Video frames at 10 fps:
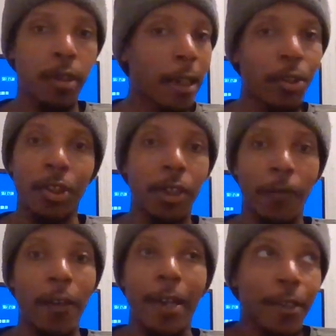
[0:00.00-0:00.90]
that's just
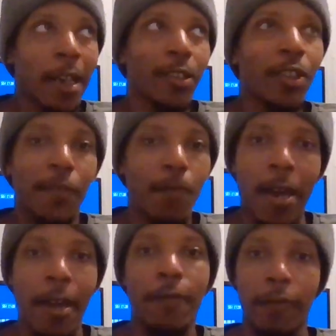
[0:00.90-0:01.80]
the facts. That's just
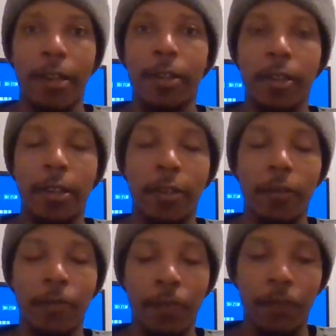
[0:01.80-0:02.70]
math right there.